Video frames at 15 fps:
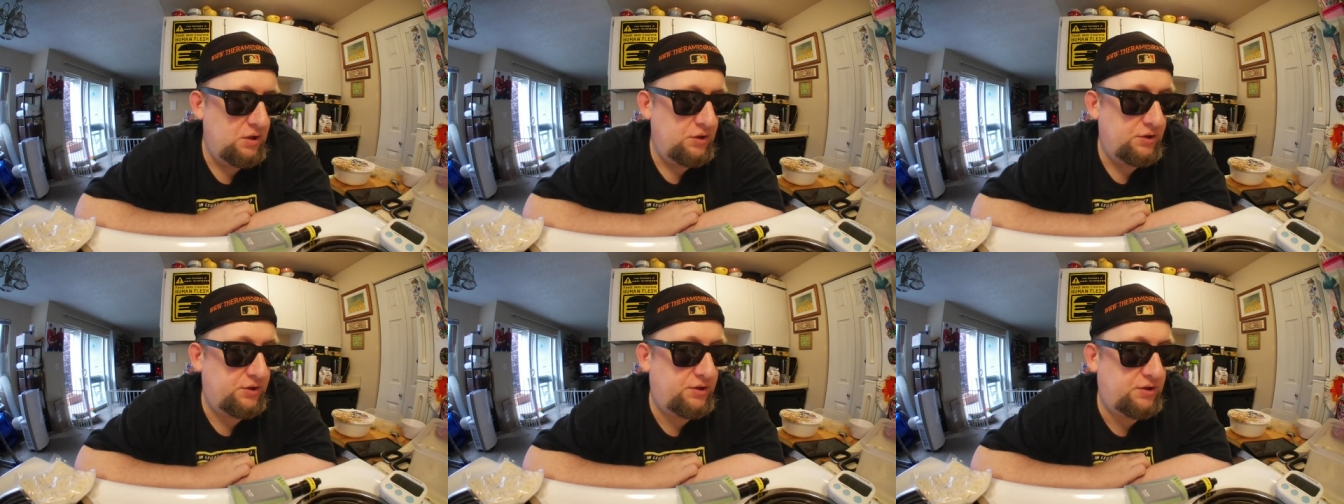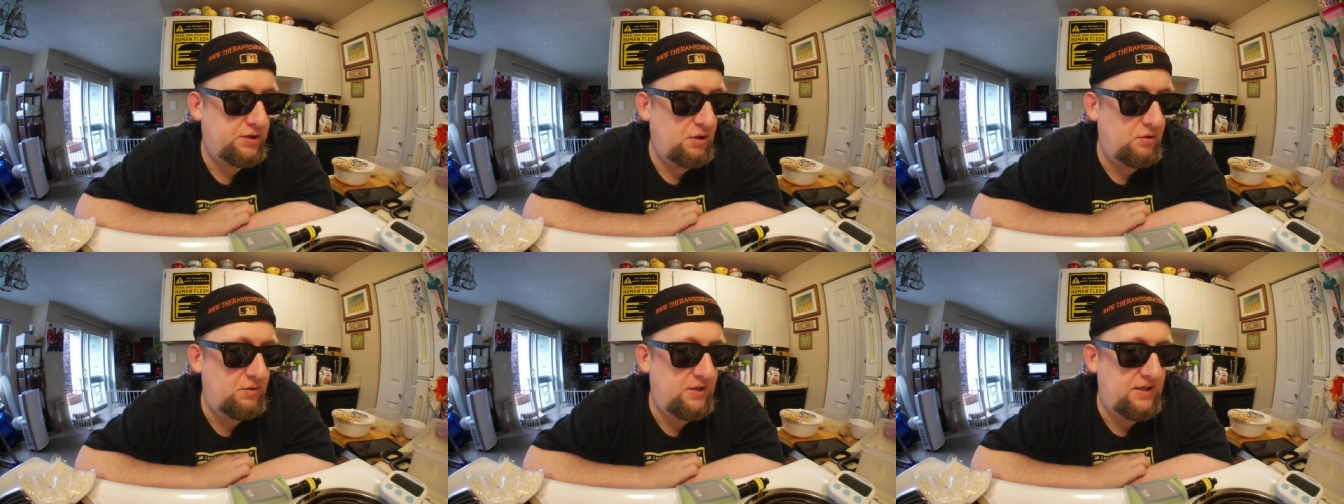
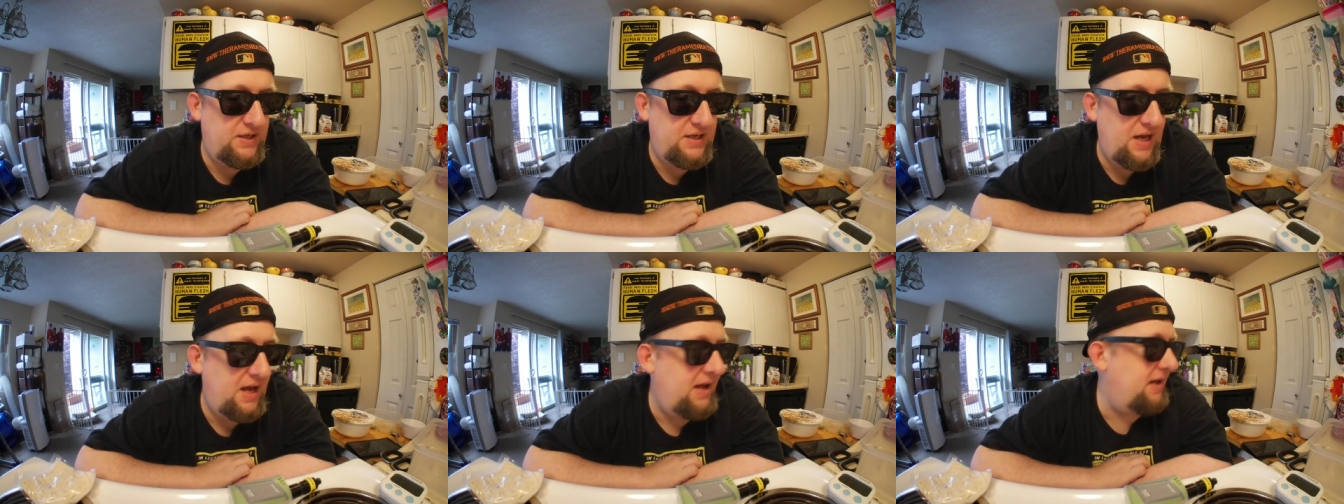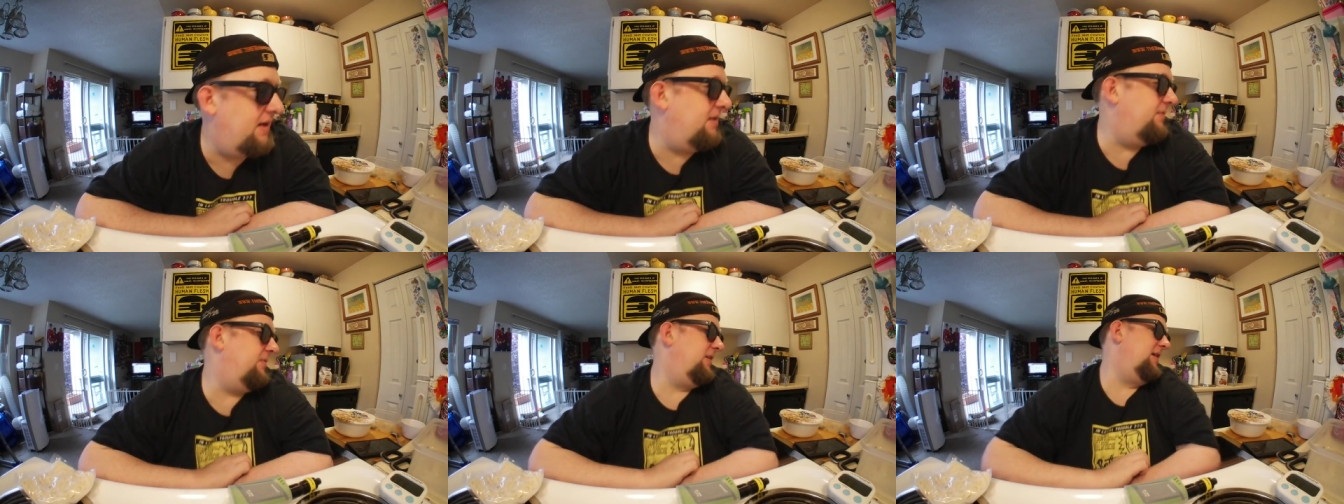So
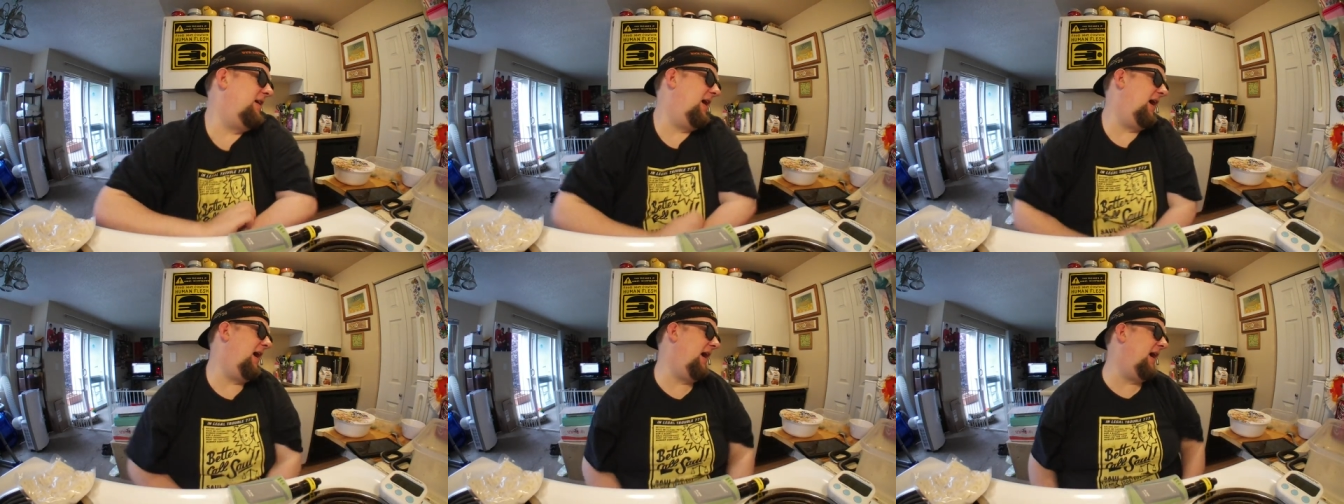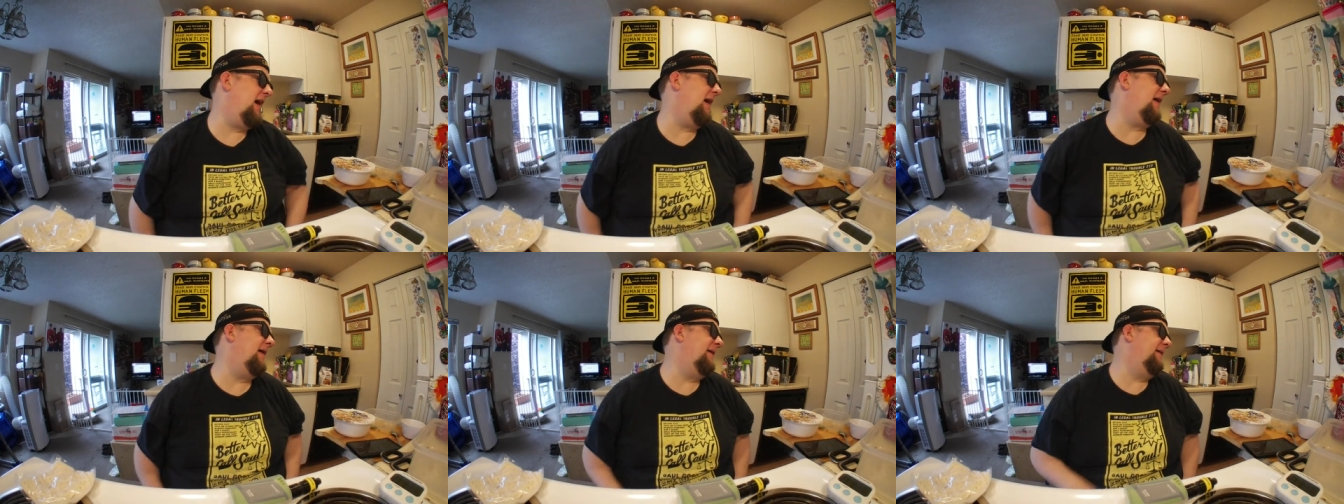today we
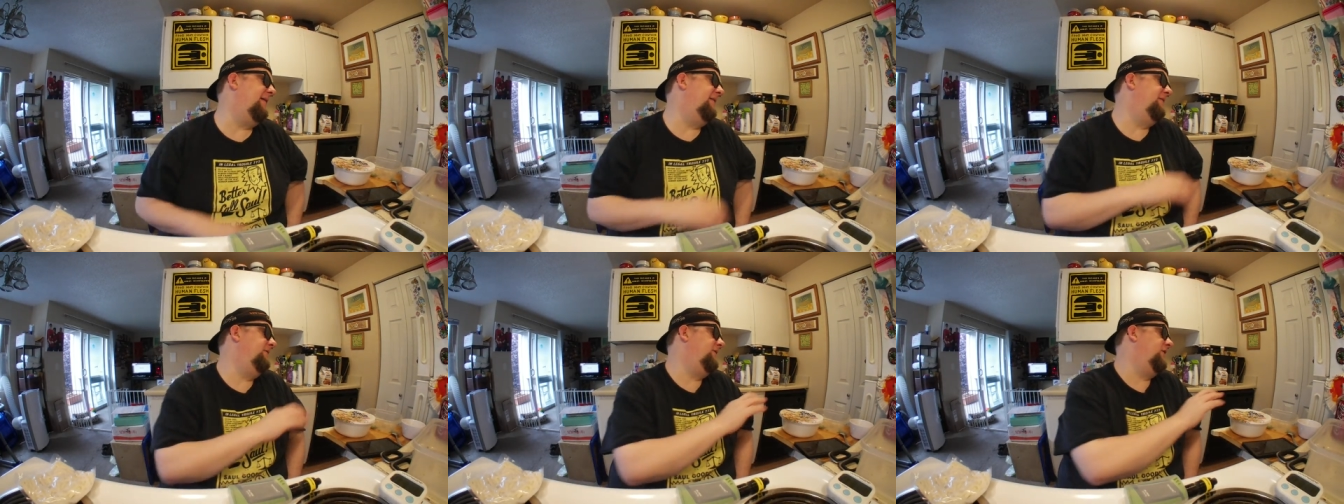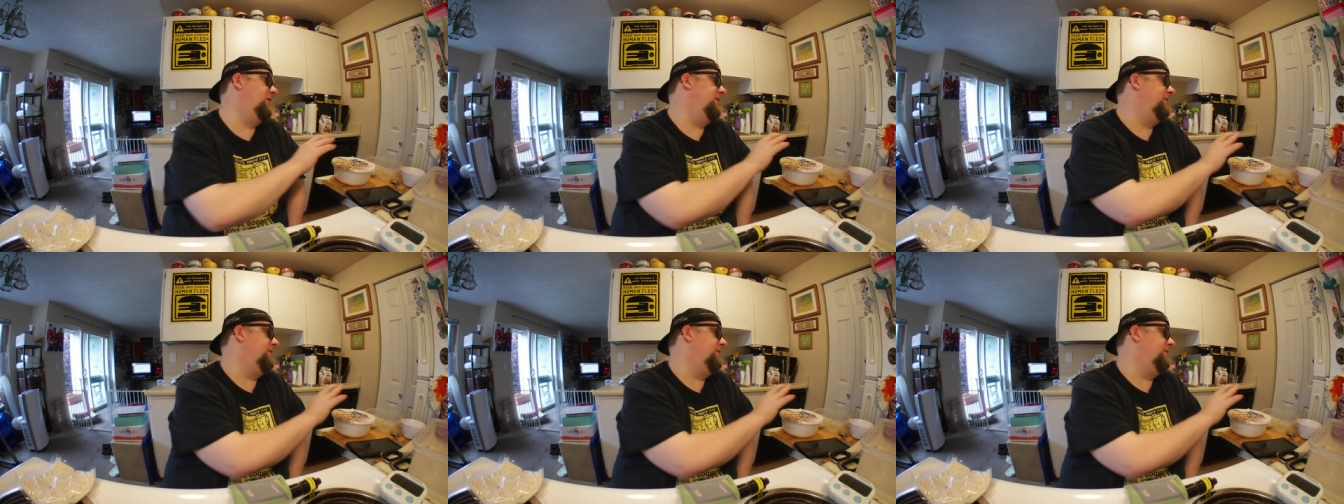have